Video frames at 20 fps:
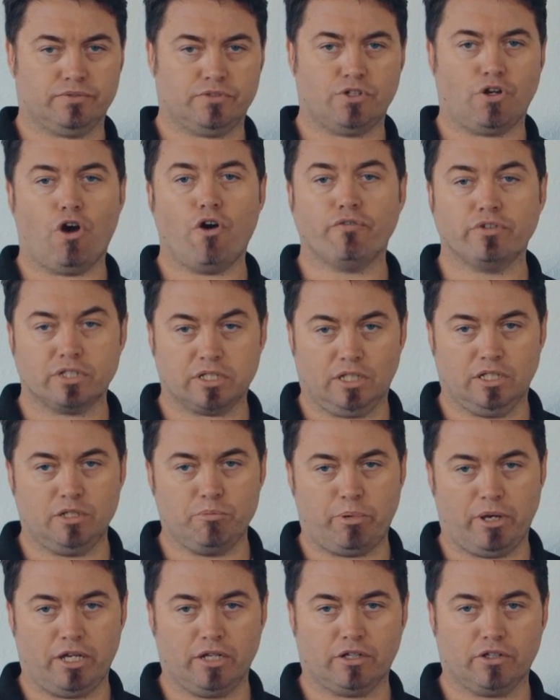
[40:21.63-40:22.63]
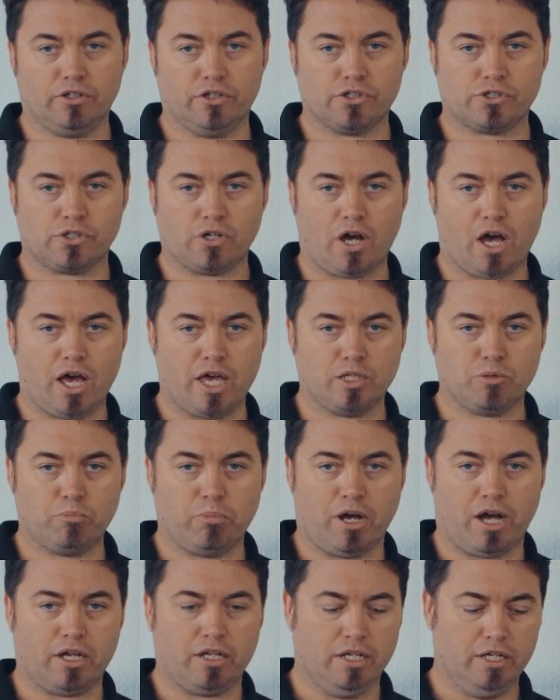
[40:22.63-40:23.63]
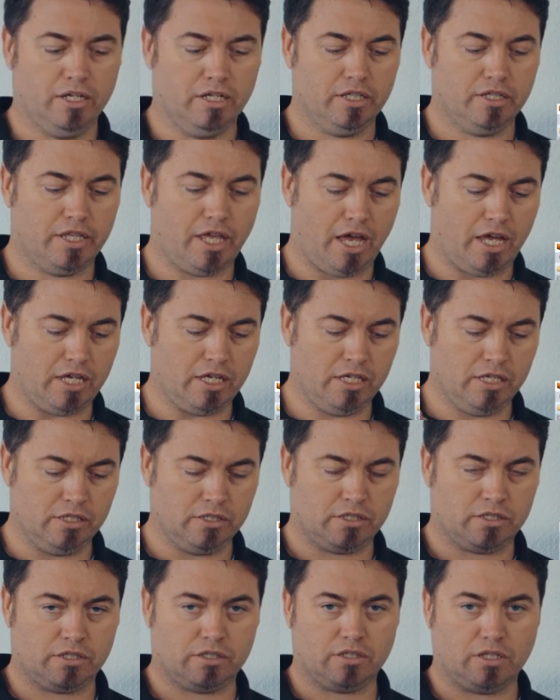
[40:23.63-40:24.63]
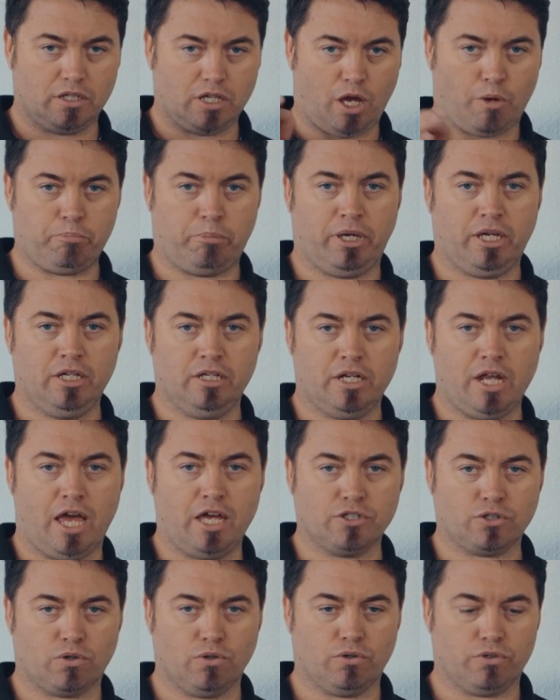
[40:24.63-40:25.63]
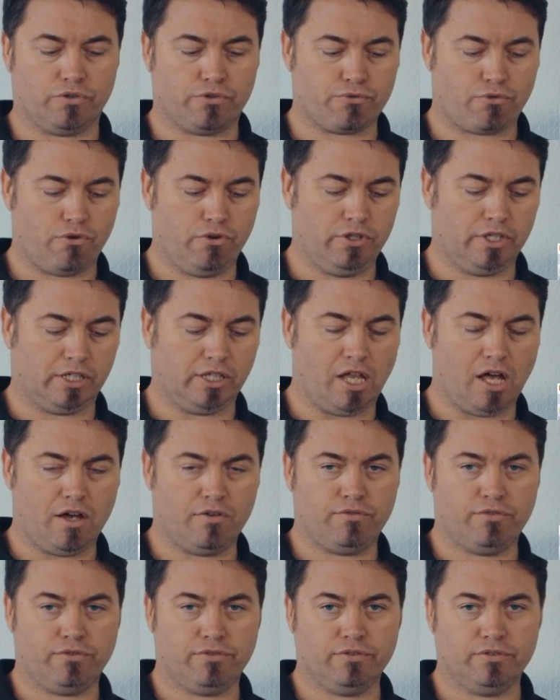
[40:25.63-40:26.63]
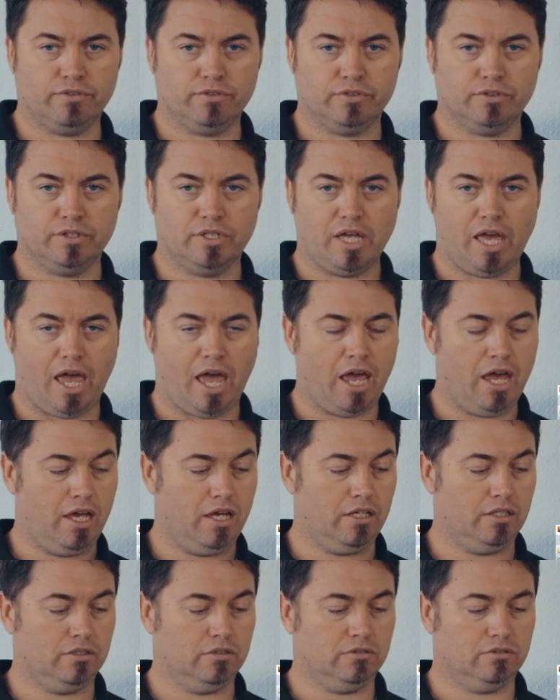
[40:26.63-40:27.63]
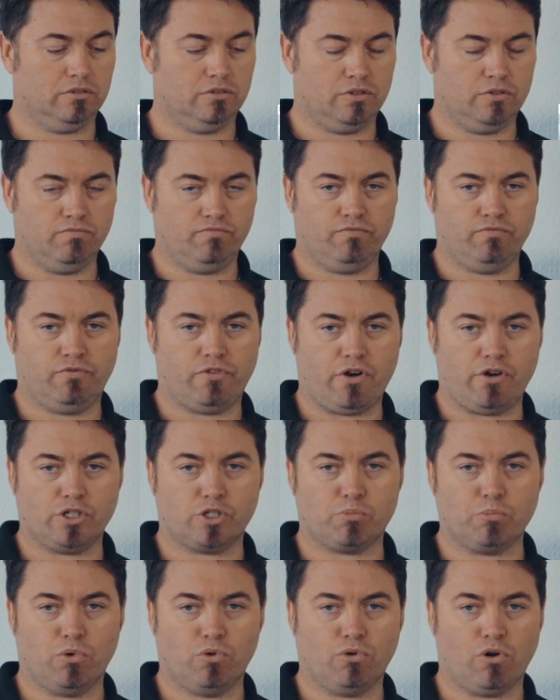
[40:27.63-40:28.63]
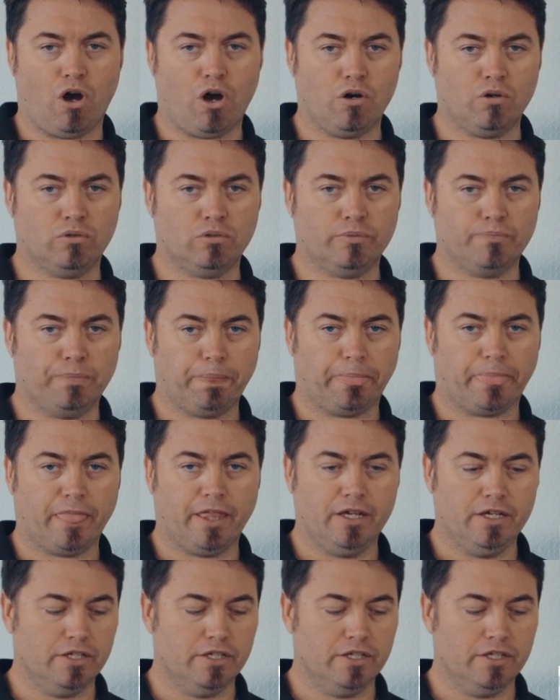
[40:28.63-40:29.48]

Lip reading: So obviously depending on the size, but that is, a pin has gone through the glove and very small hole.